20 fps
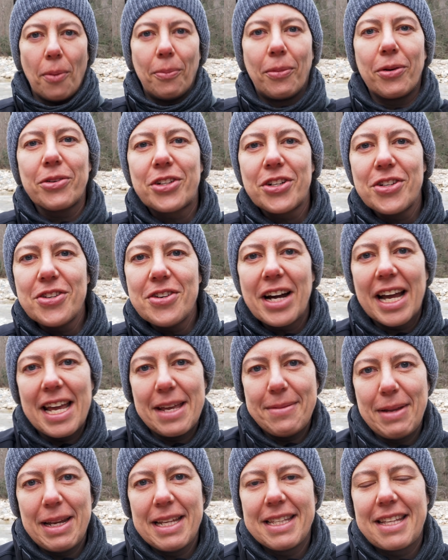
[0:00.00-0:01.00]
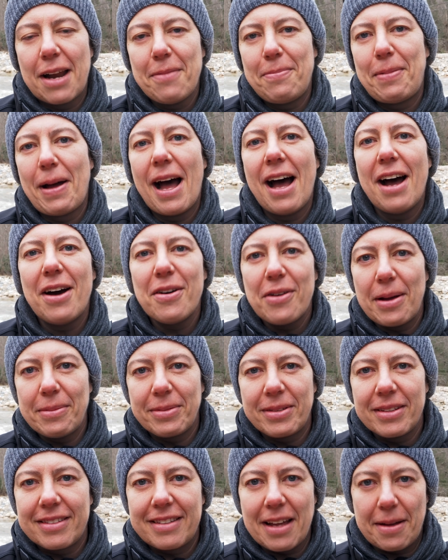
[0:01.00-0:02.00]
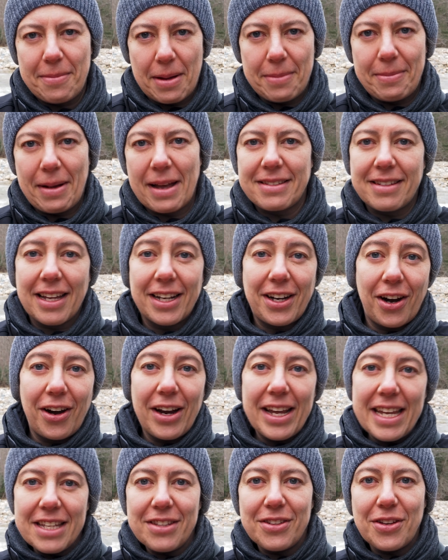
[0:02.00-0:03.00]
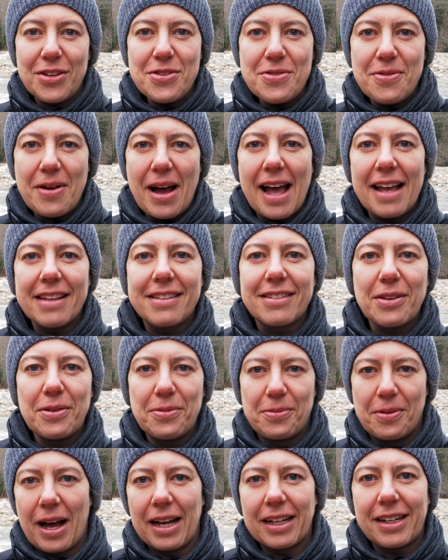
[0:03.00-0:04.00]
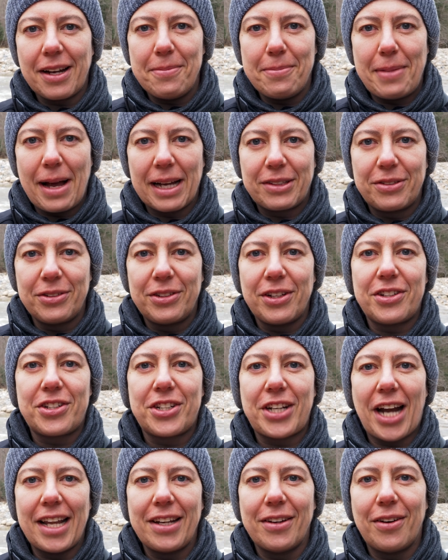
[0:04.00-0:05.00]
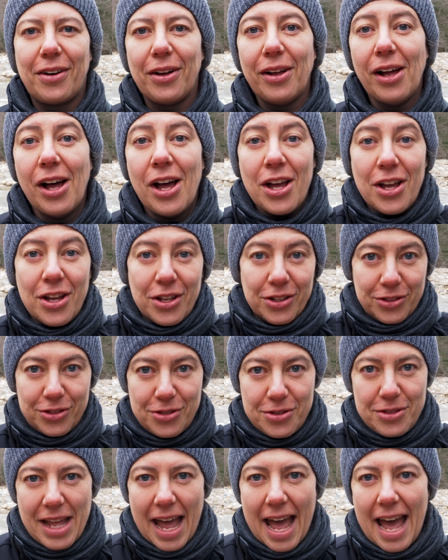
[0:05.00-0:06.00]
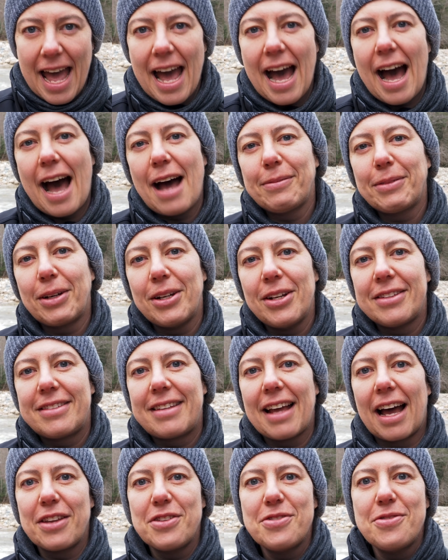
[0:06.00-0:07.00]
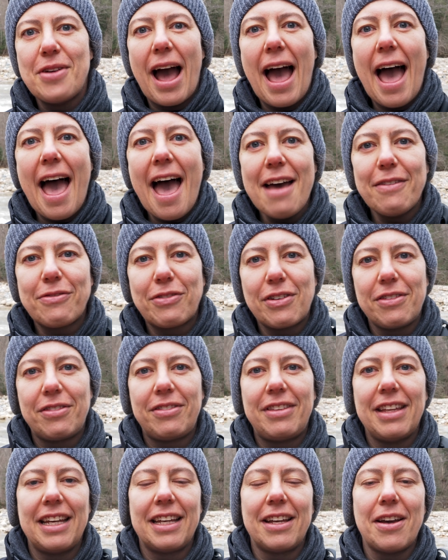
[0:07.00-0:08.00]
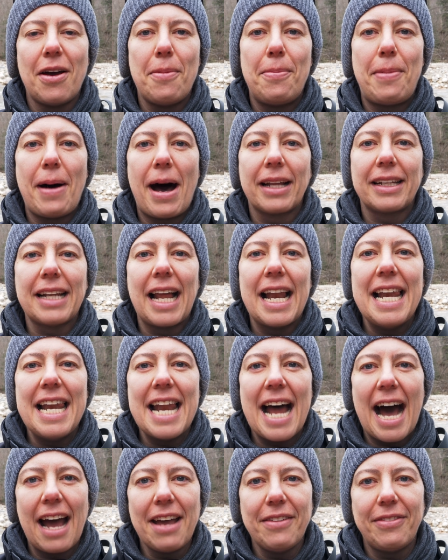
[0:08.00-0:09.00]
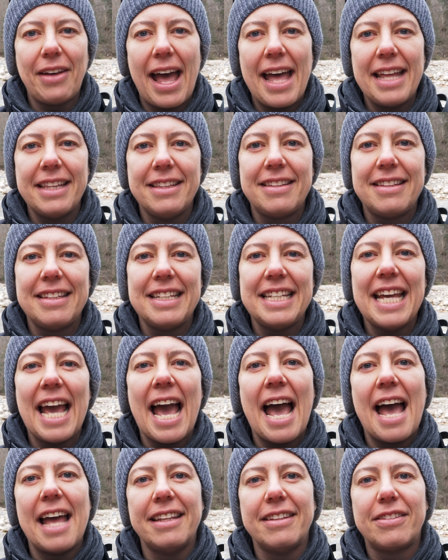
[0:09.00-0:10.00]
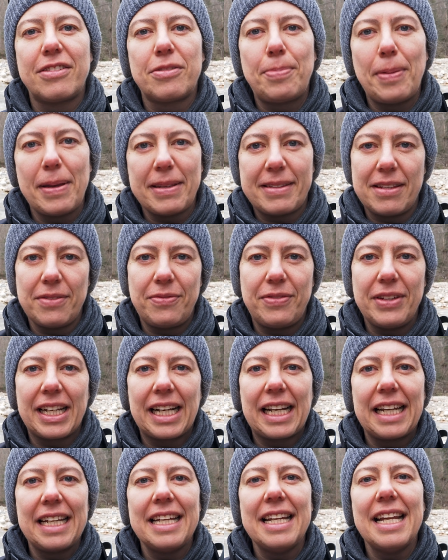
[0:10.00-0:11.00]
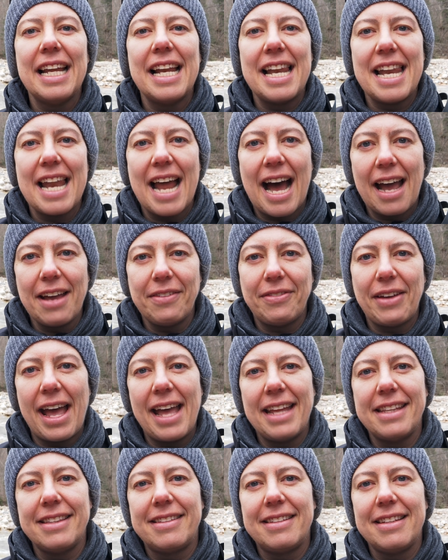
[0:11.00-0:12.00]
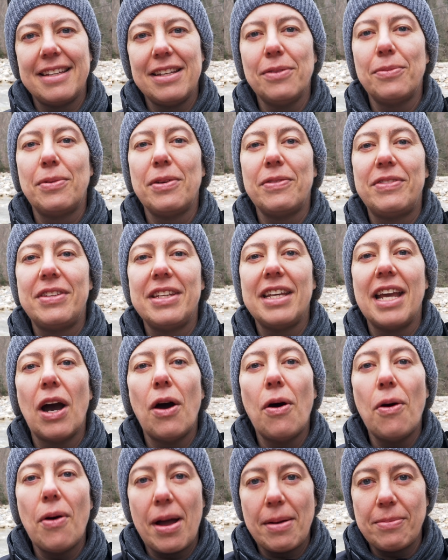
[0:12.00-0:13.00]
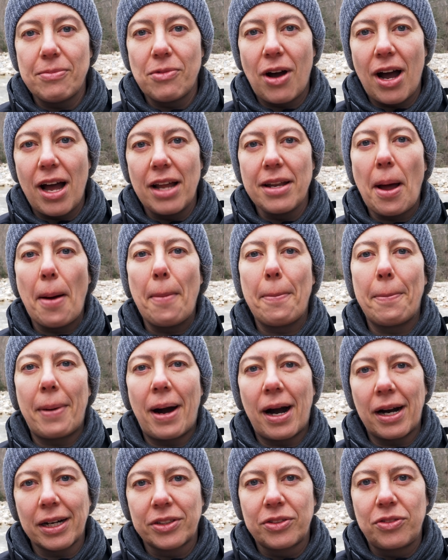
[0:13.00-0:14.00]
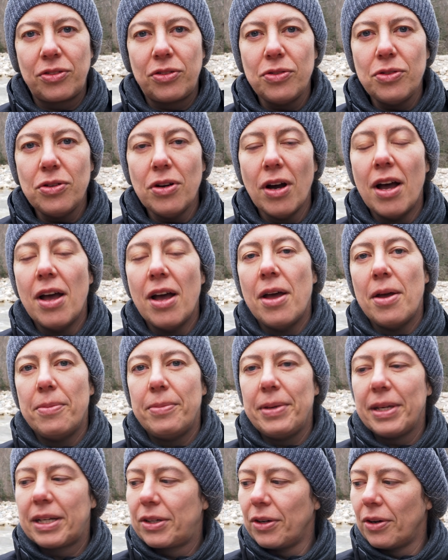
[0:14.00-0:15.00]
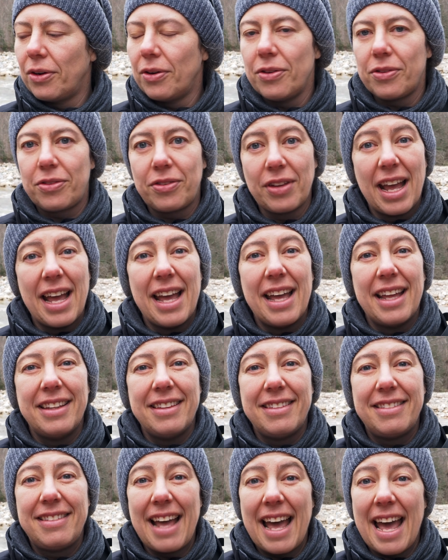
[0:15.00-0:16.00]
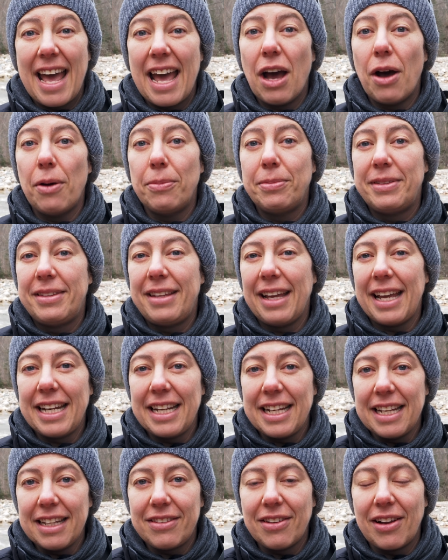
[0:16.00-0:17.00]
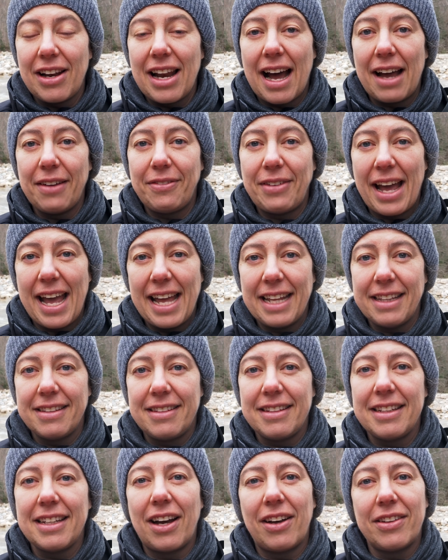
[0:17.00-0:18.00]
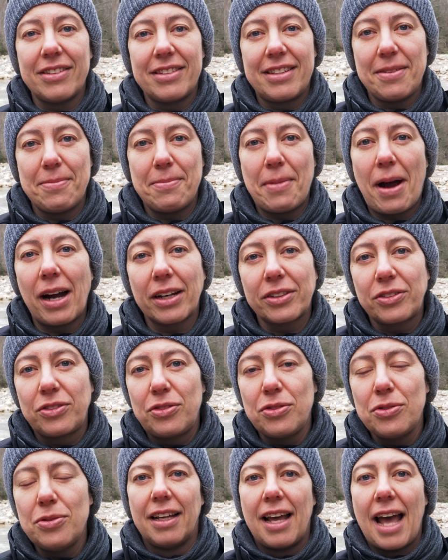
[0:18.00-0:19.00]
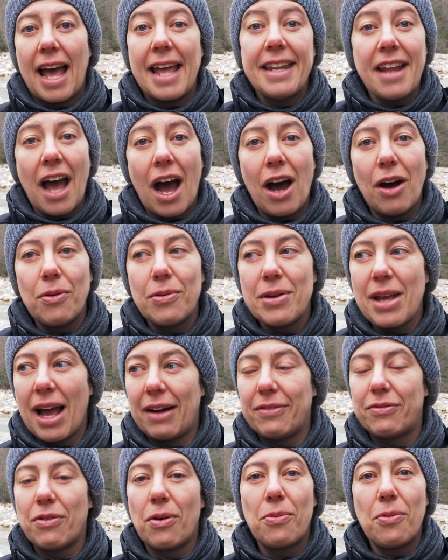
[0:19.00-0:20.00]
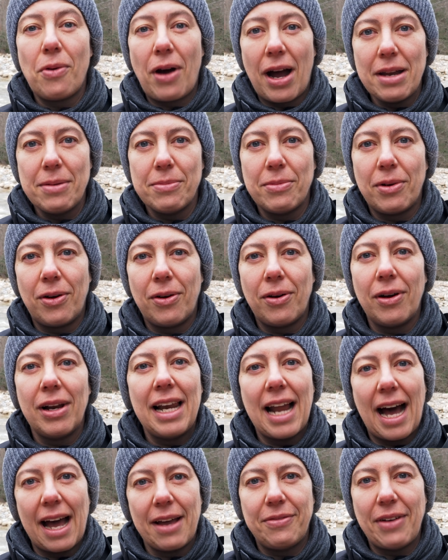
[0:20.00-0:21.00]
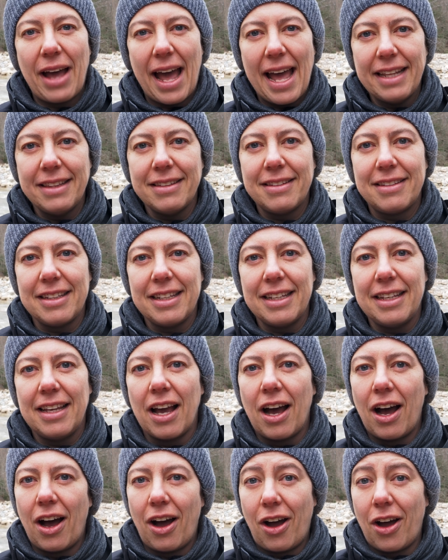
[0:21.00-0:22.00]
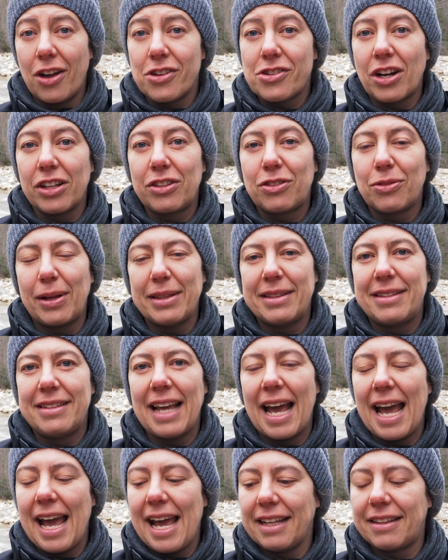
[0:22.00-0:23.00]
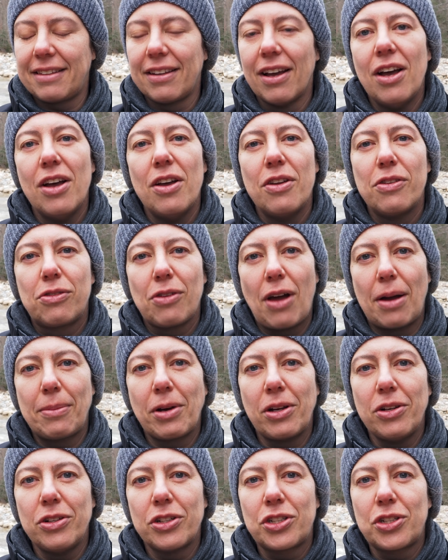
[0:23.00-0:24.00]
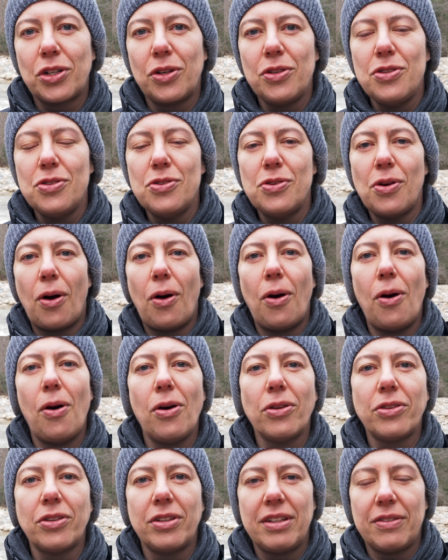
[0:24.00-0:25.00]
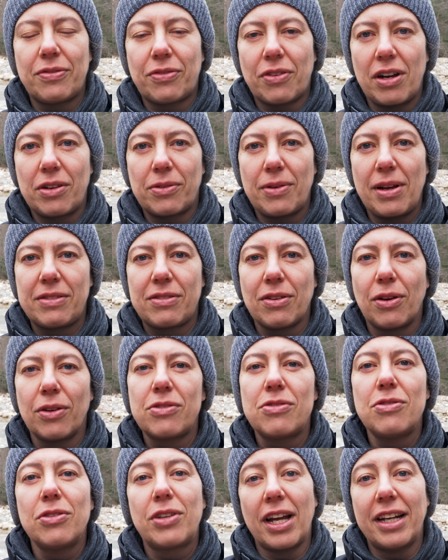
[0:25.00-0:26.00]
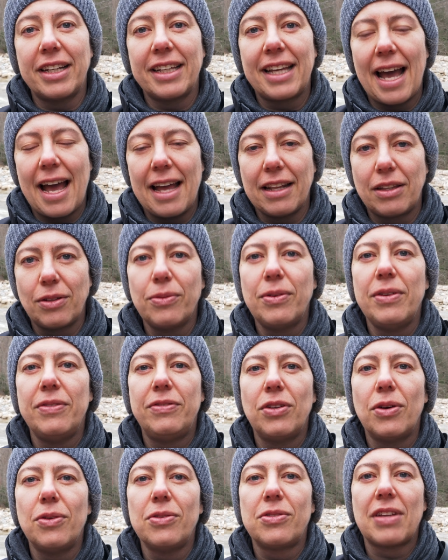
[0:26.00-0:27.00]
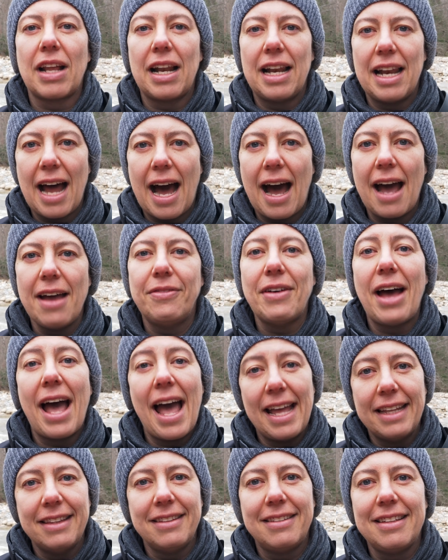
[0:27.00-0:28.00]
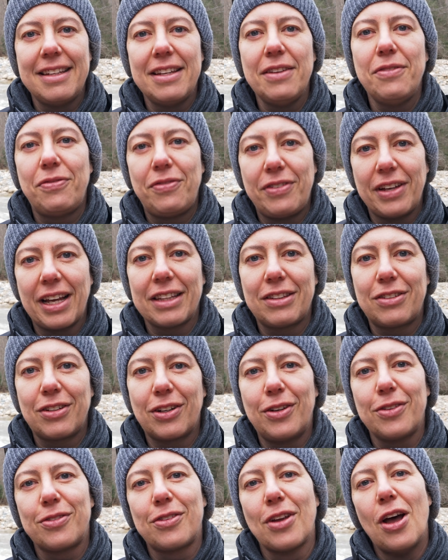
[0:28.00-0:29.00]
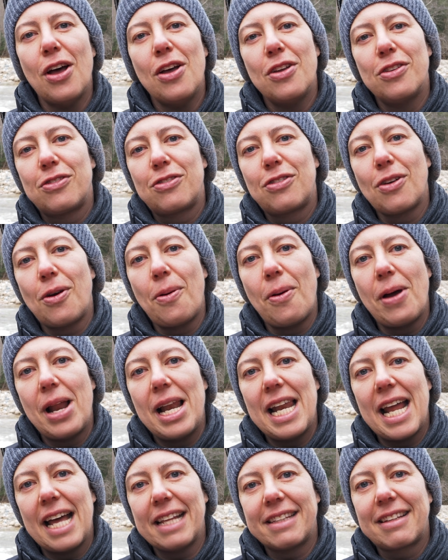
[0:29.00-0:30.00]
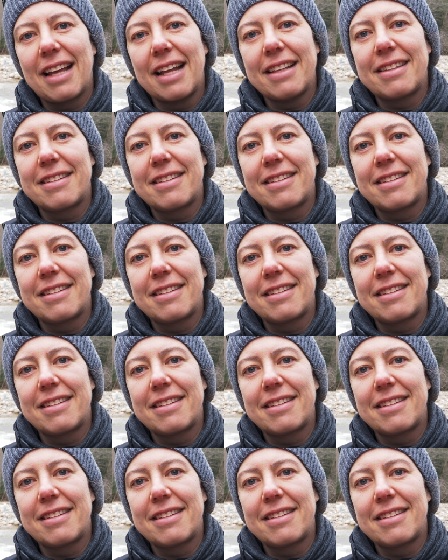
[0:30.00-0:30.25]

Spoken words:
Bonjour, Émilie Talpin, OM System Ambassador in the US. Welcome back to the channel. Today, I'm going to tell you everything about Live ND and specifically Live ND with the OM1 Mark II because they updated the Live ND on the Mark II and now we have one more Live ND, 128. So I'm going to show you all the different results you can get with those Live ND filters. So let's get